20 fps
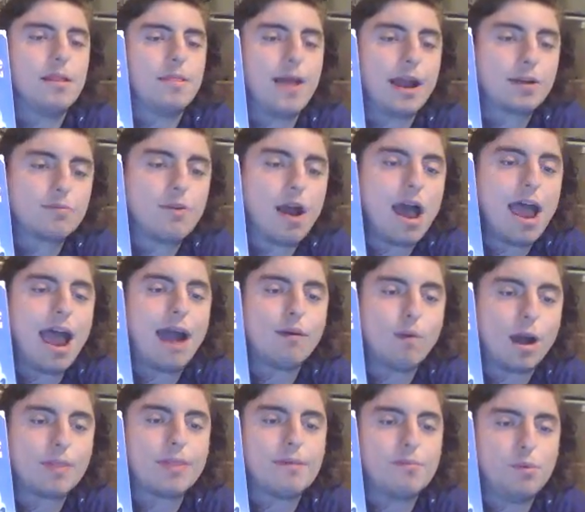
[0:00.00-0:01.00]
That's why I
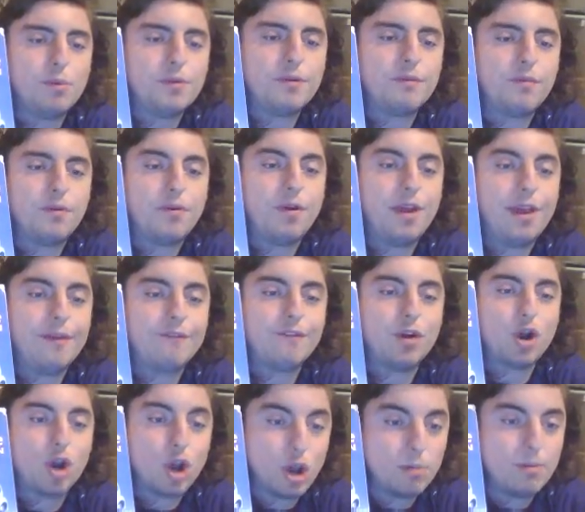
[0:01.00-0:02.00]
watch the movie for it.
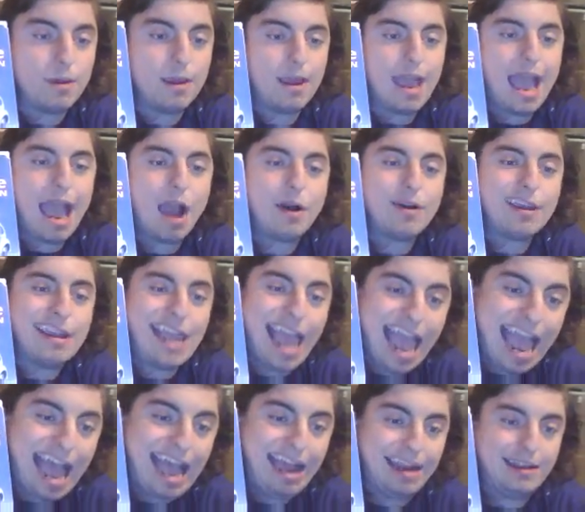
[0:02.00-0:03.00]
For Herbie, how he
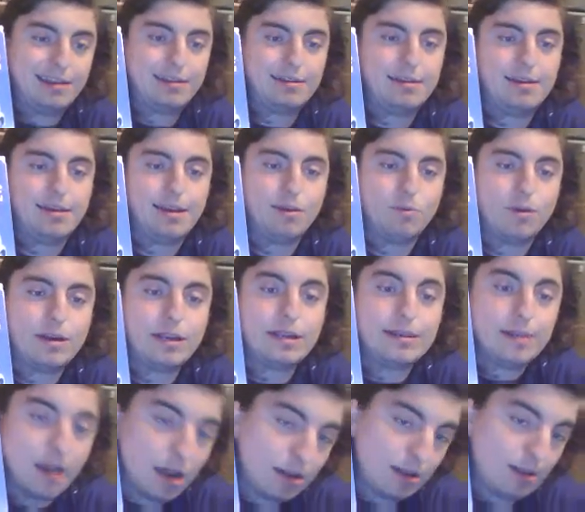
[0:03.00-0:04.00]
acts and what he
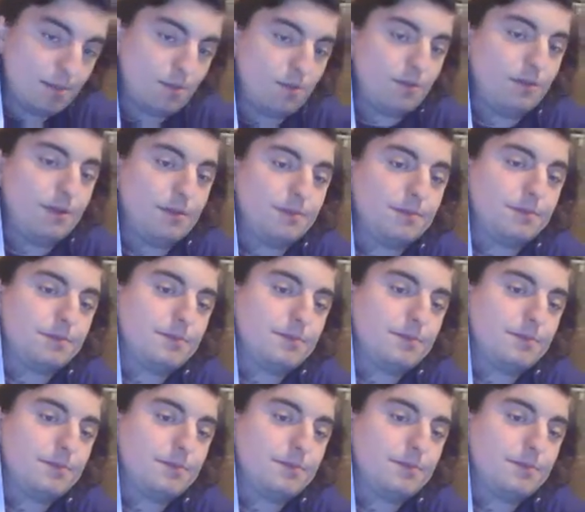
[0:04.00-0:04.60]
does in the movie.